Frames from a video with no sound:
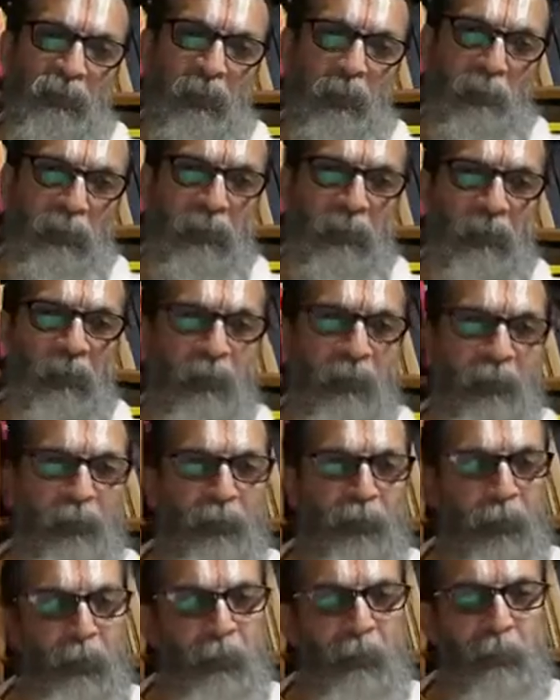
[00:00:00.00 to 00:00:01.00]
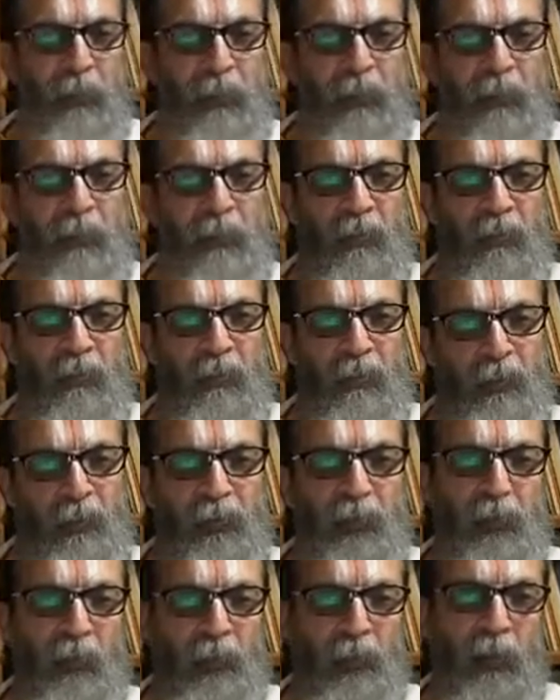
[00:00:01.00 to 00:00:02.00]
The meaning as documented in
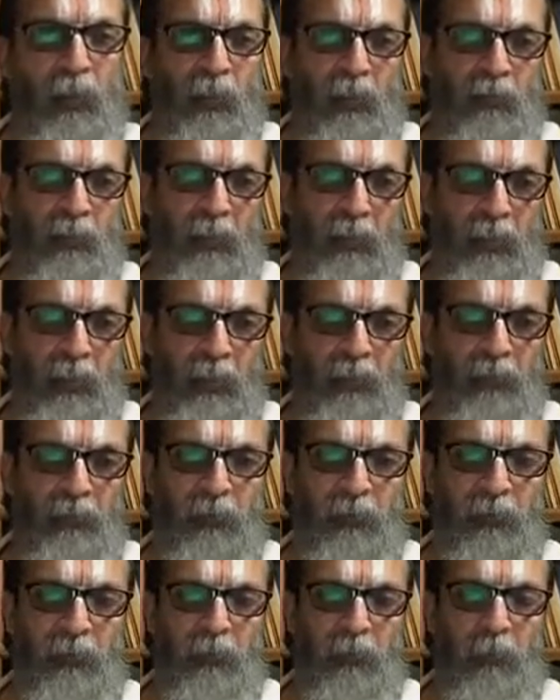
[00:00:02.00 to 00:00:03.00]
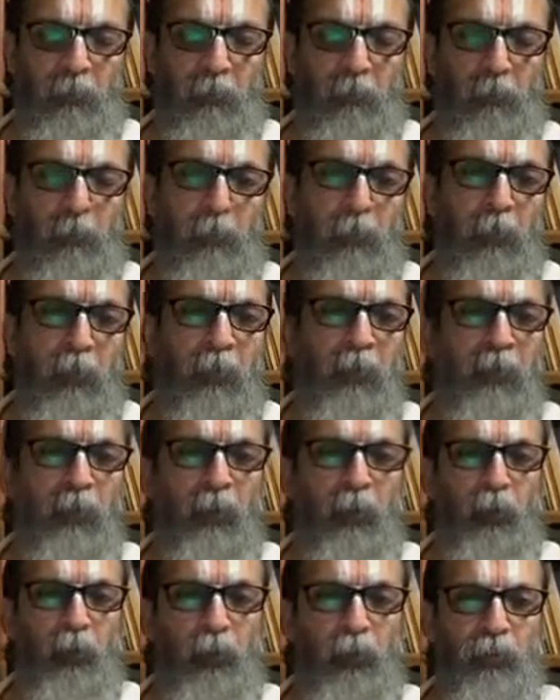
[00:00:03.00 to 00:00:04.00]
Christian theology is, Mary
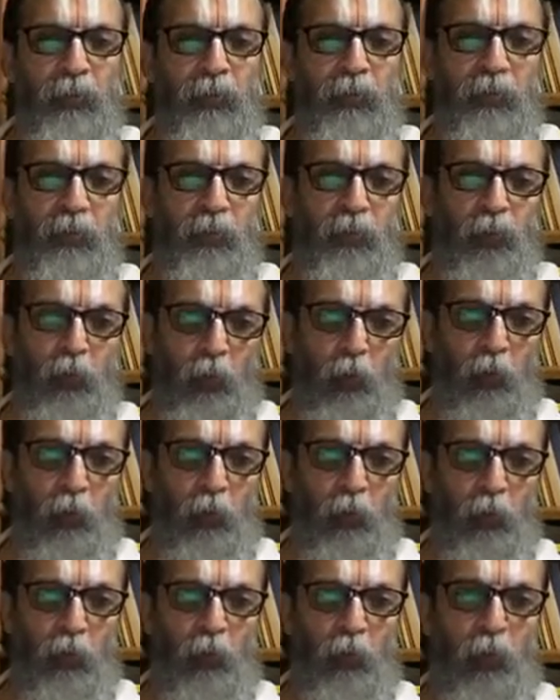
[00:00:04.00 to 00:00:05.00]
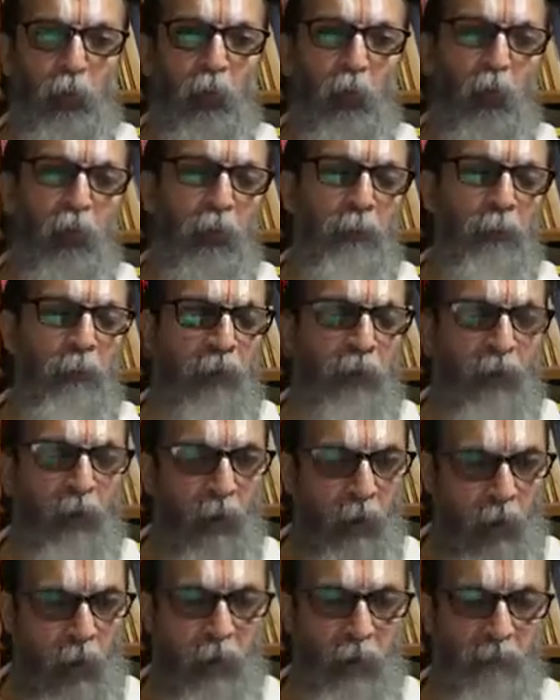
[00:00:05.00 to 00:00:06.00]
uses her soul to glorify
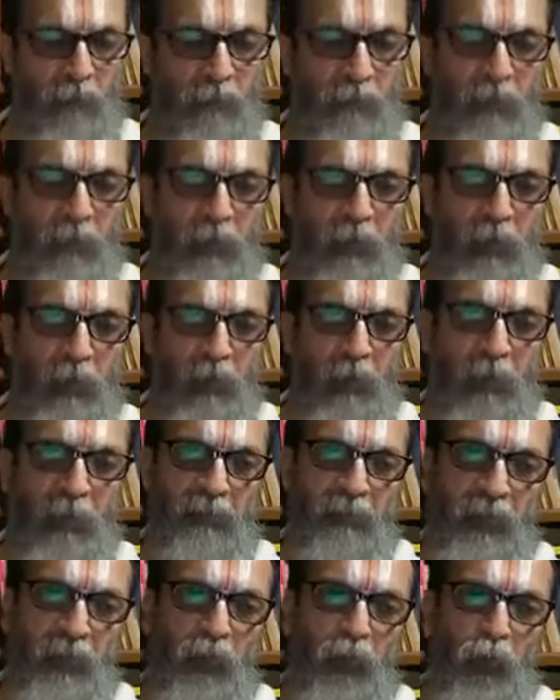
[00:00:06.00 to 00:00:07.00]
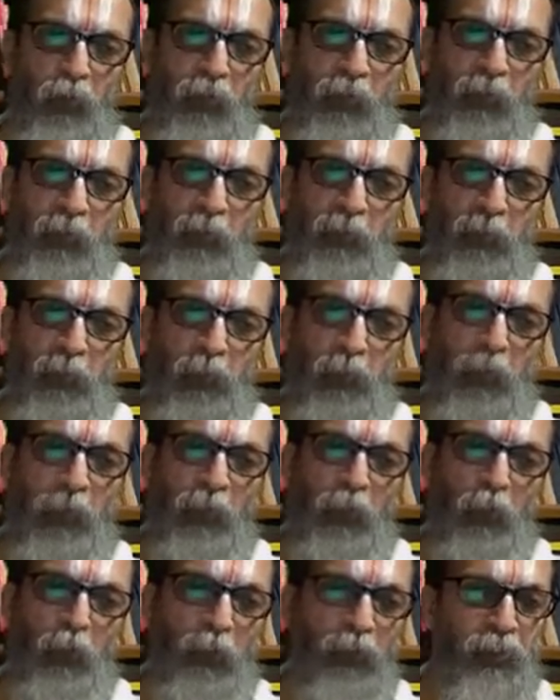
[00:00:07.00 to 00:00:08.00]
God and then uses the
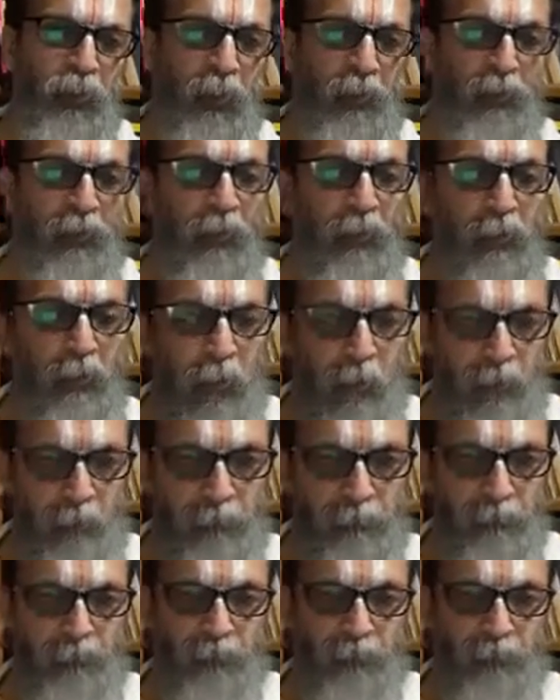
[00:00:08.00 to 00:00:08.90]
spirit to rejoice in God.